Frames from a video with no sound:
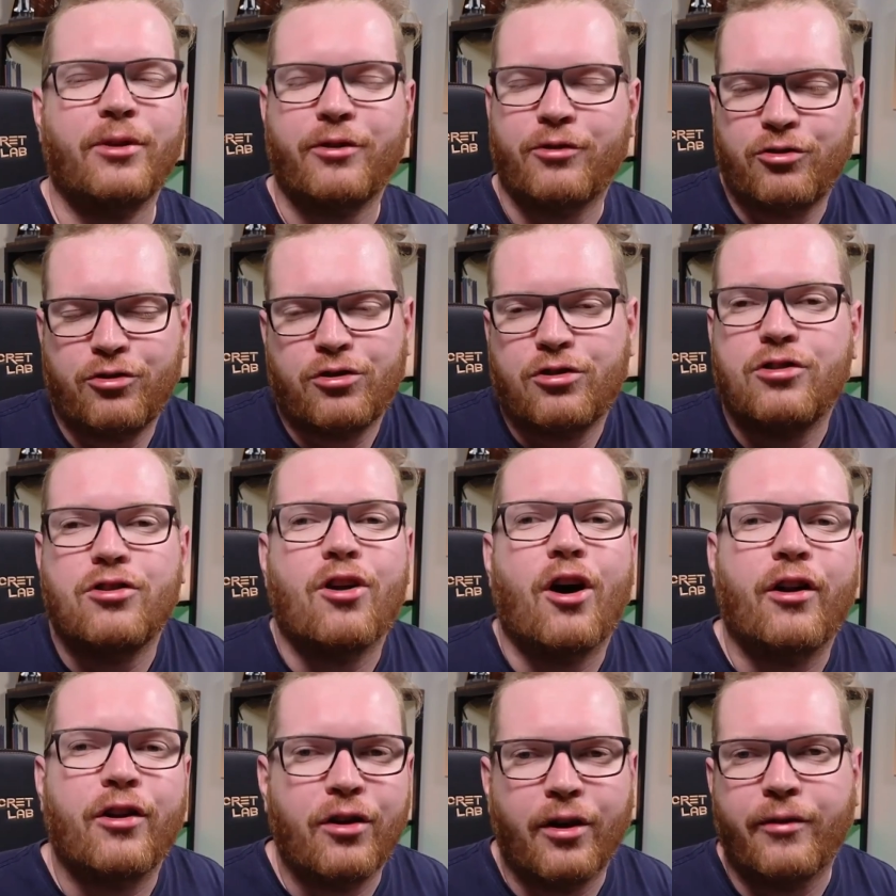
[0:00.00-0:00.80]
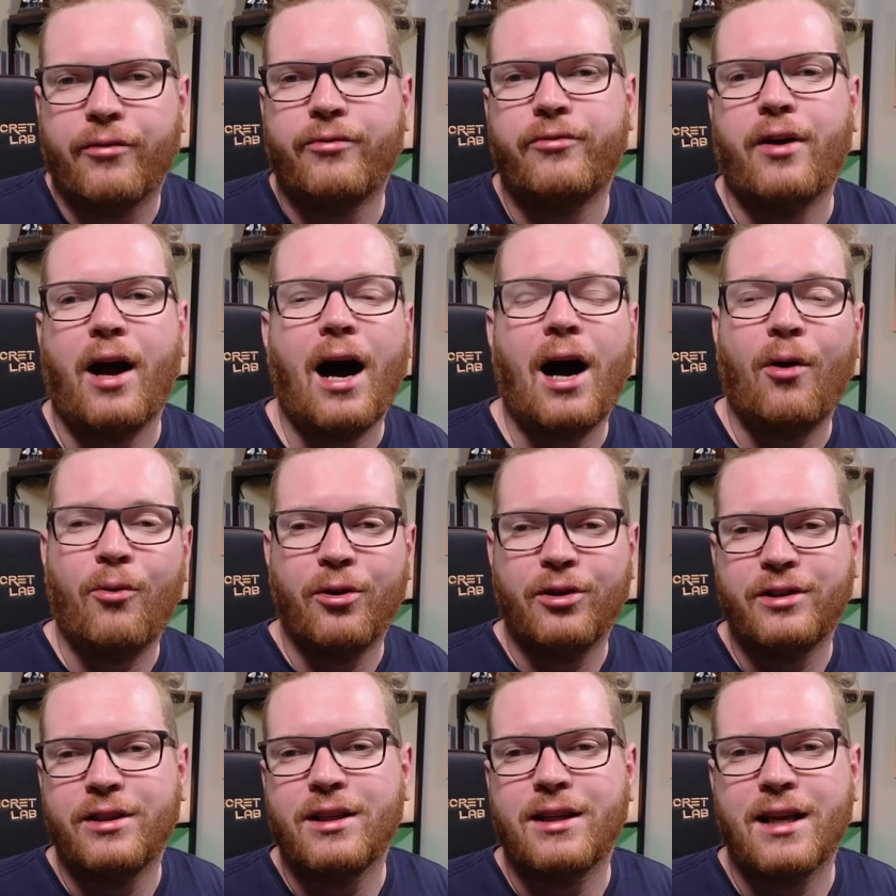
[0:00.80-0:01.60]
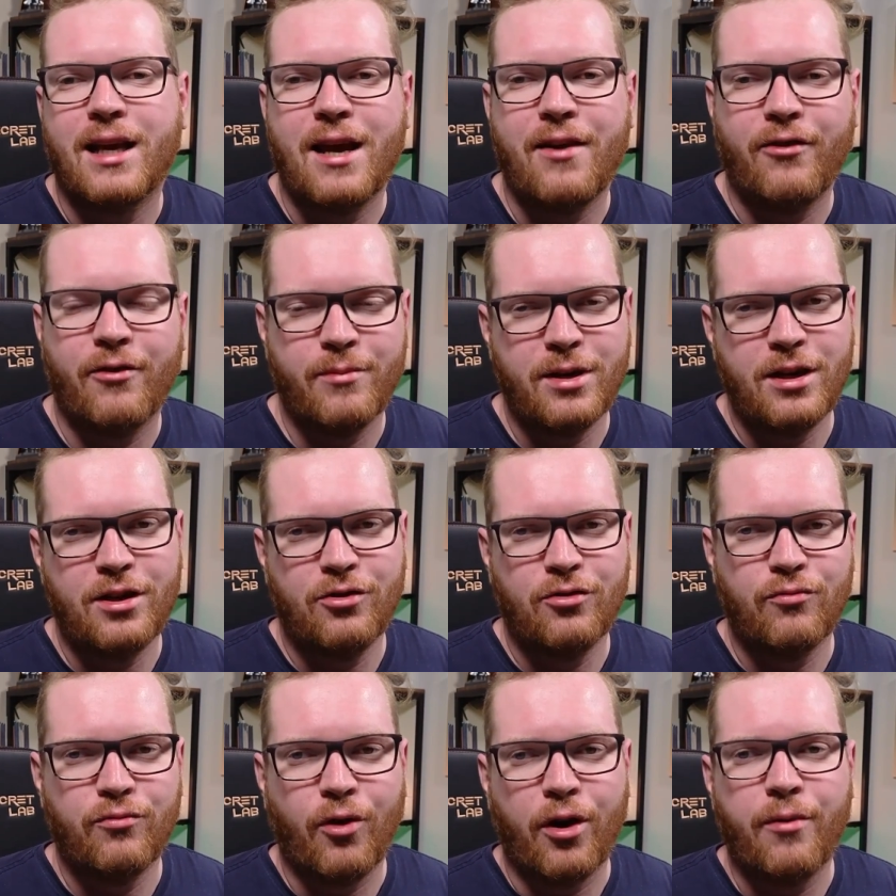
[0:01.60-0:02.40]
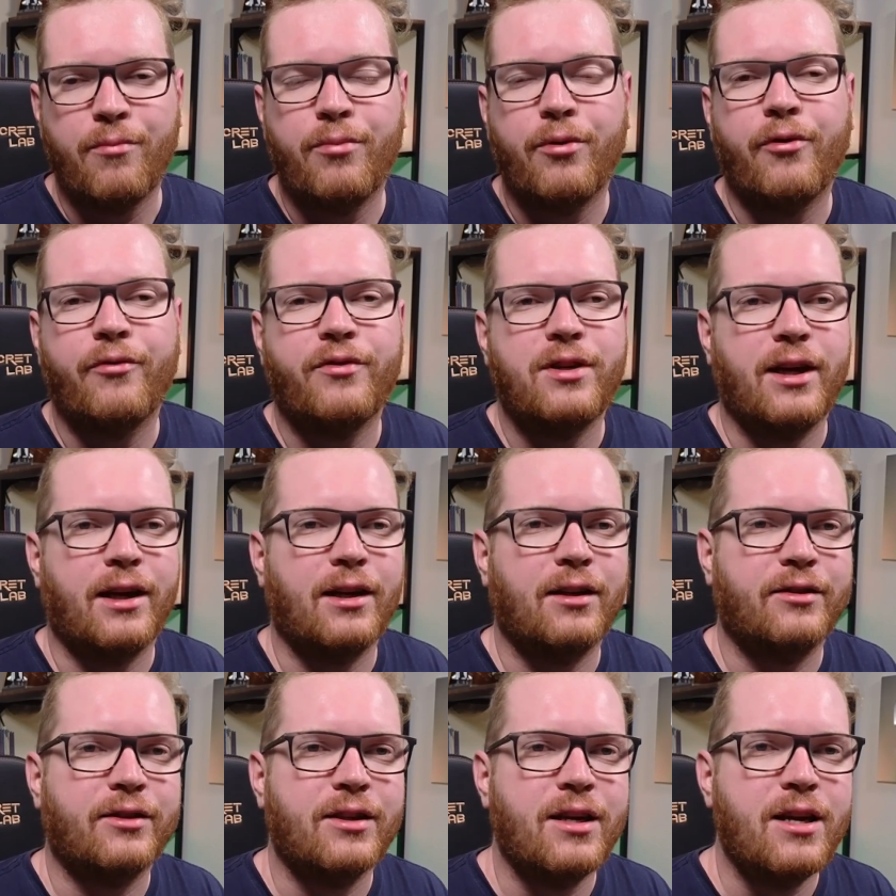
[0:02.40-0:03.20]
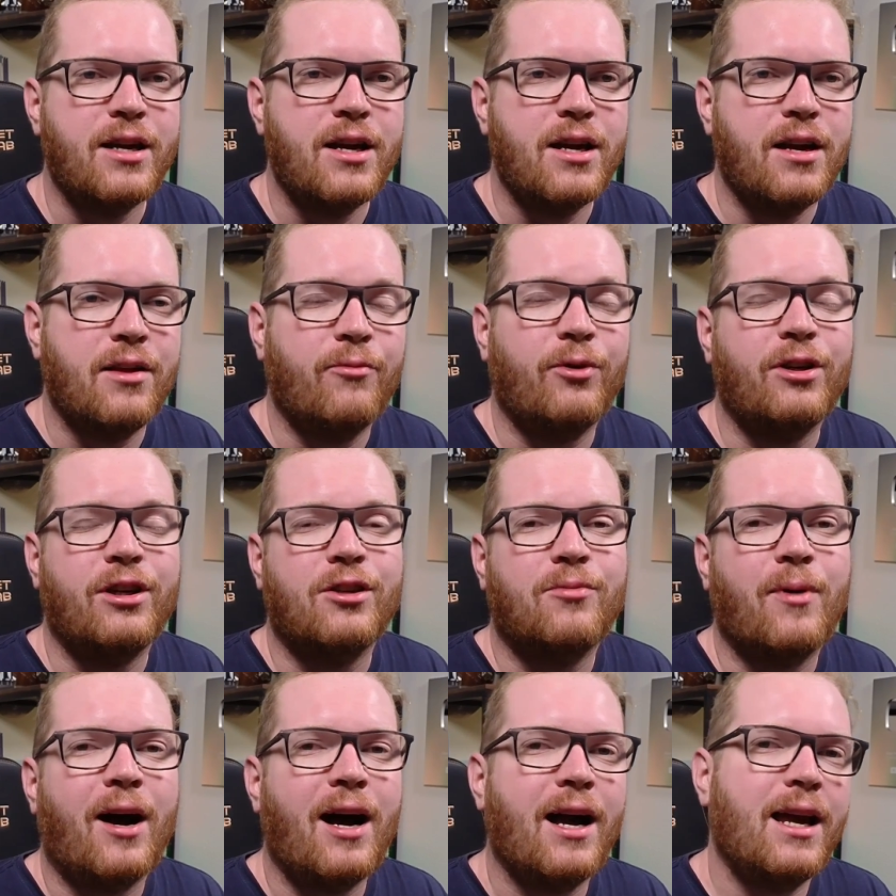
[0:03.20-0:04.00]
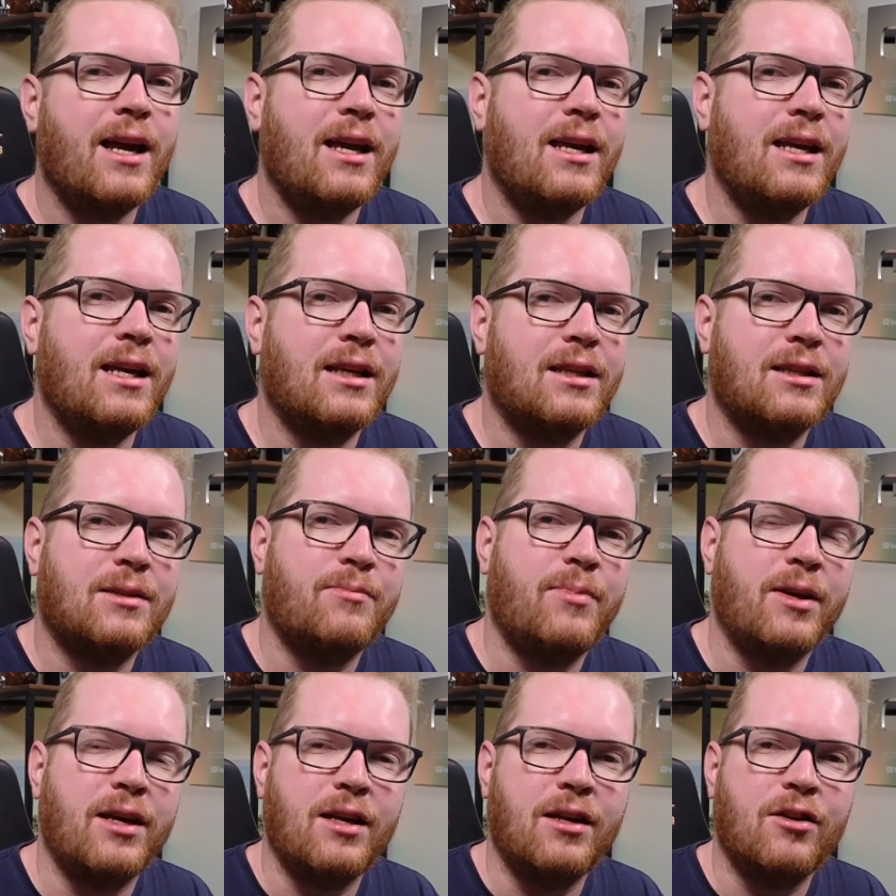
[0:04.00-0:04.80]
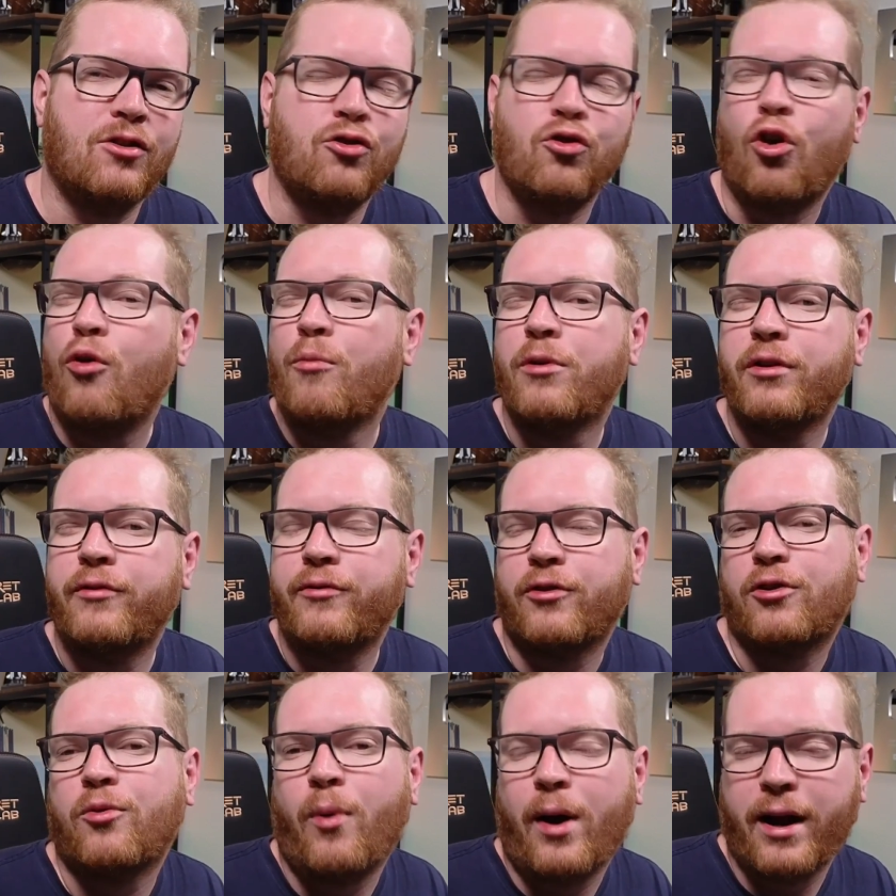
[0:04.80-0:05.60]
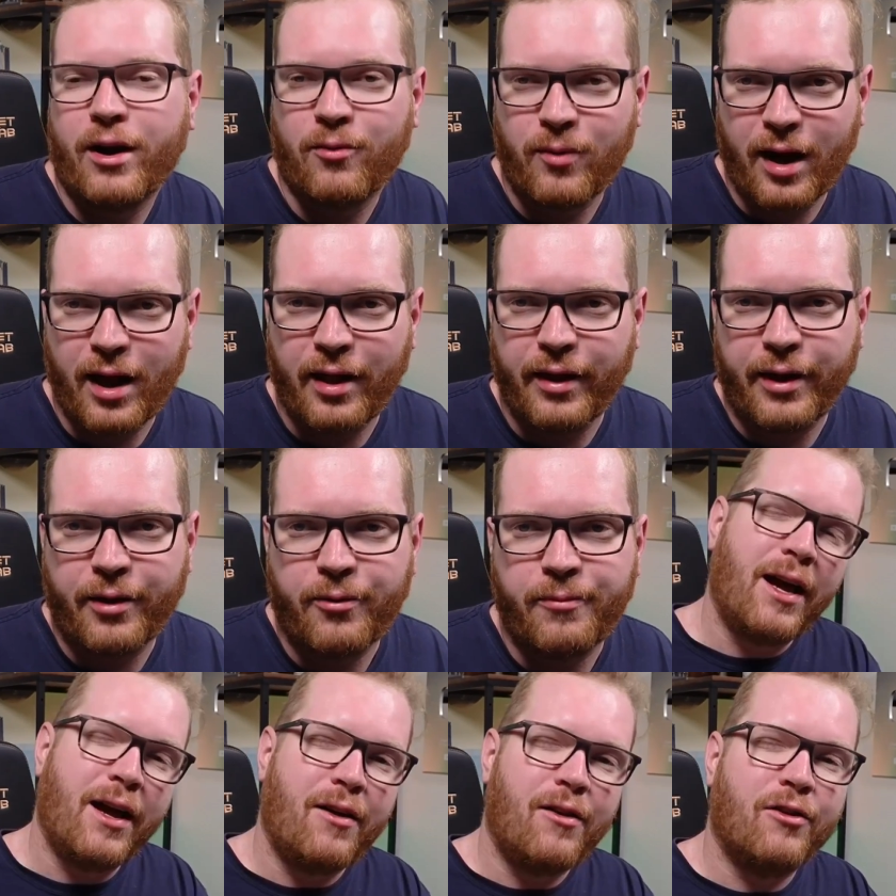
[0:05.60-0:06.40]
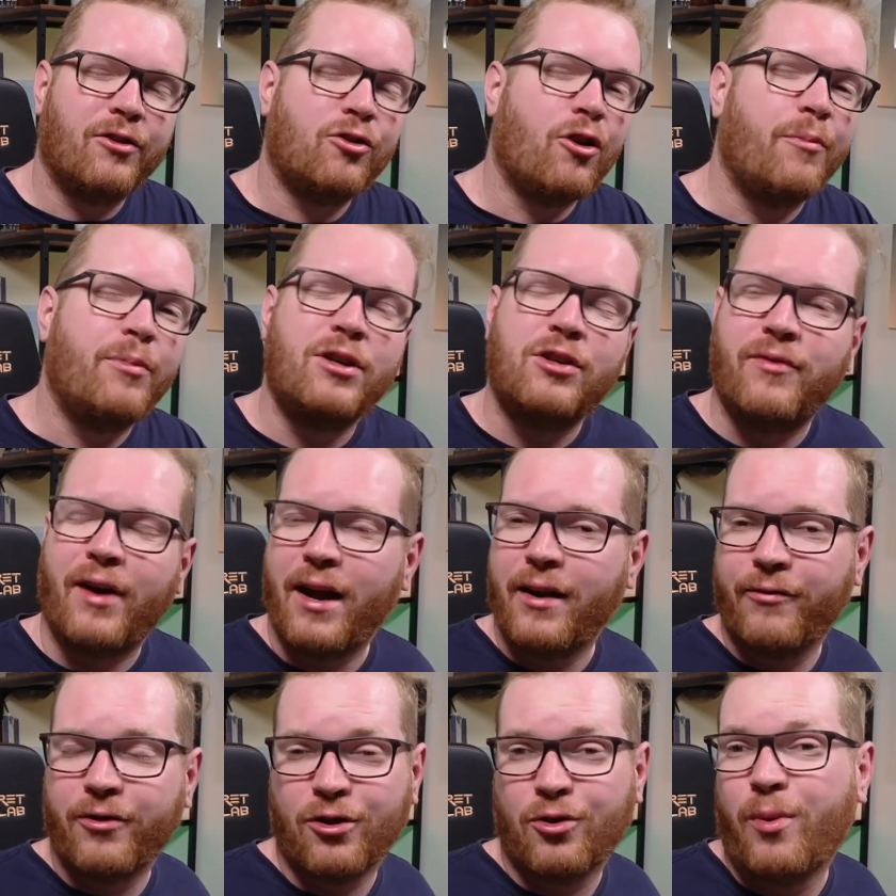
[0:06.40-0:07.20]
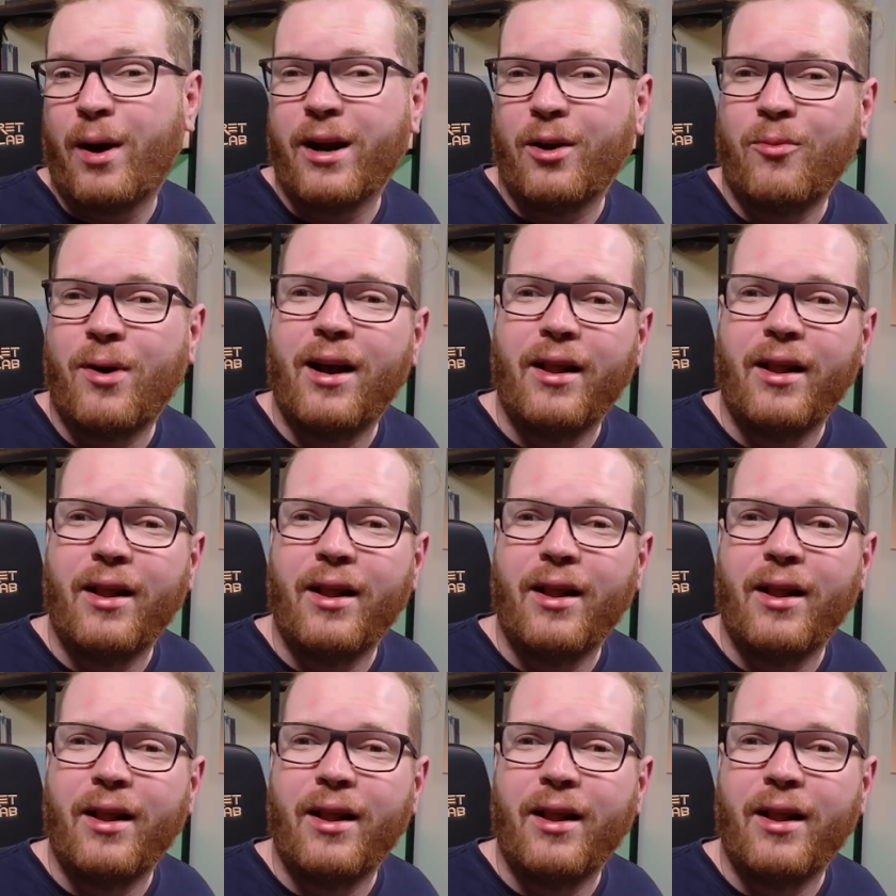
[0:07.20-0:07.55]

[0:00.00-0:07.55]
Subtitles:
There's just not enough hours in a day for me to run both channels, which is why it's been dormant for quite a while now. So I've been trying for quite a while